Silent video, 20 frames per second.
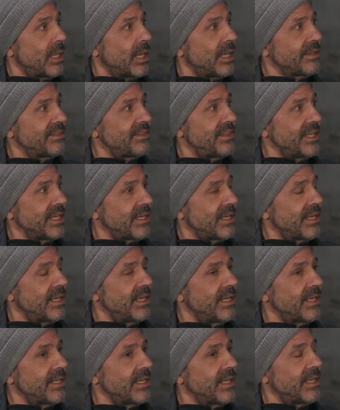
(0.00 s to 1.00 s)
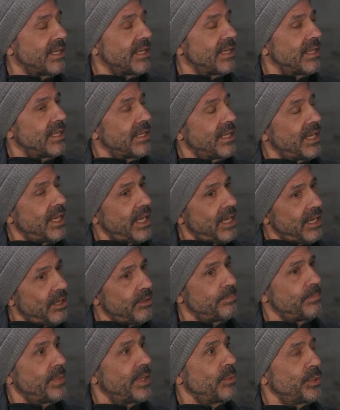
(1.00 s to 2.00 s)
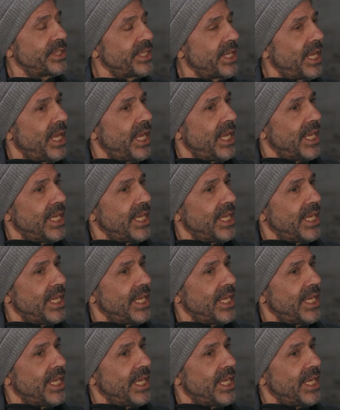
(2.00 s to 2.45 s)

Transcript: I think it help it, would,